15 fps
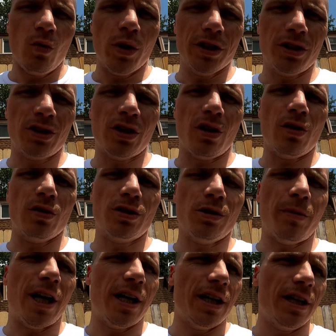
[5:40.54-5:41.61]
which, so
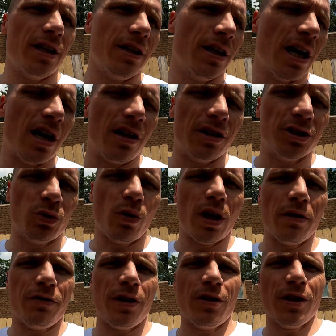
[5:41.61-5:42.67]
to my knowledge,
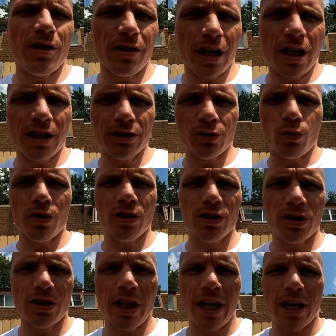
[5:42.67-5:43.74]
what I found out, guys,
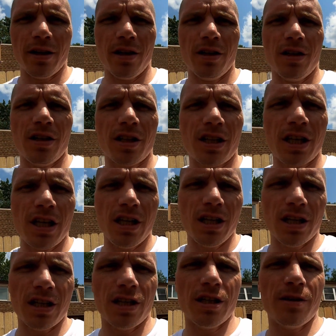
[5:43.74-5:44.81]
was that
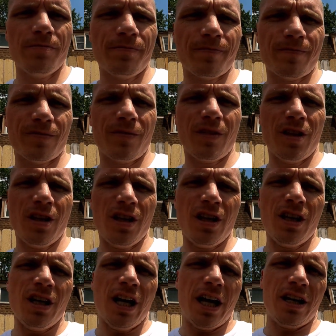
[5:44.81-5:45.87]
Kia,
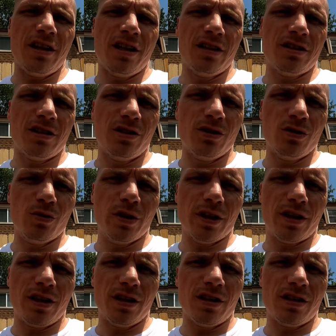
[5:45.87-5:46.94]
anything to do
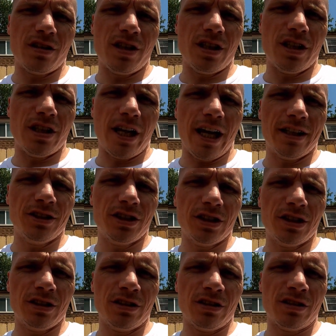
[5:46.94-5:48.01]
with the
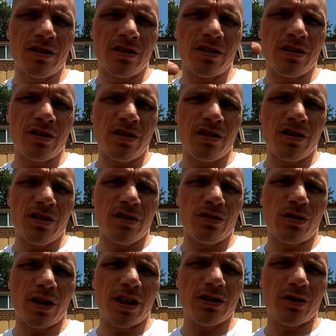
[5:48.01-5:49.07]
engine,
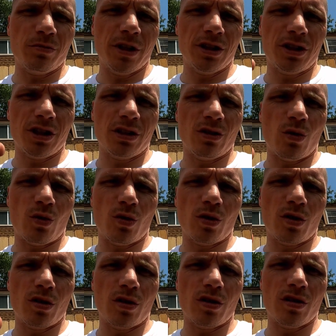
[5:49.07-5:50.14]
transmission,
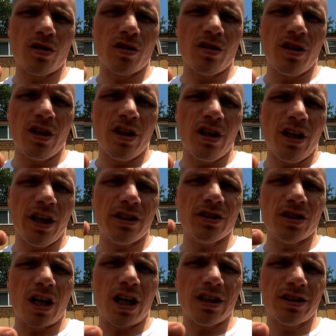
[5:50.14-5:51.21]
or
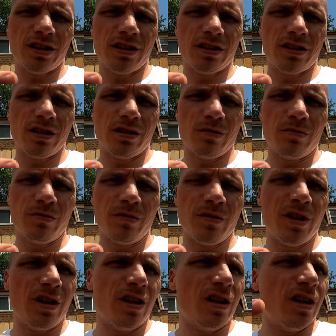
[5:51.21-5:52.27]
exhaust
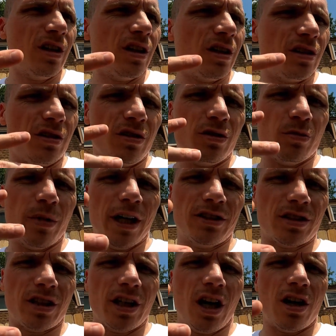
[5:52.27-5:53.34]
system, you're
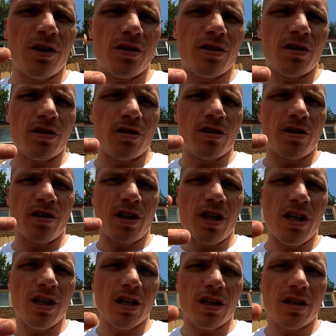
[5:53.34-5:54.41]
basically under
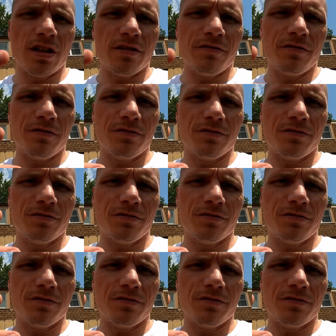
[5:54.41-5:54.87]
Kia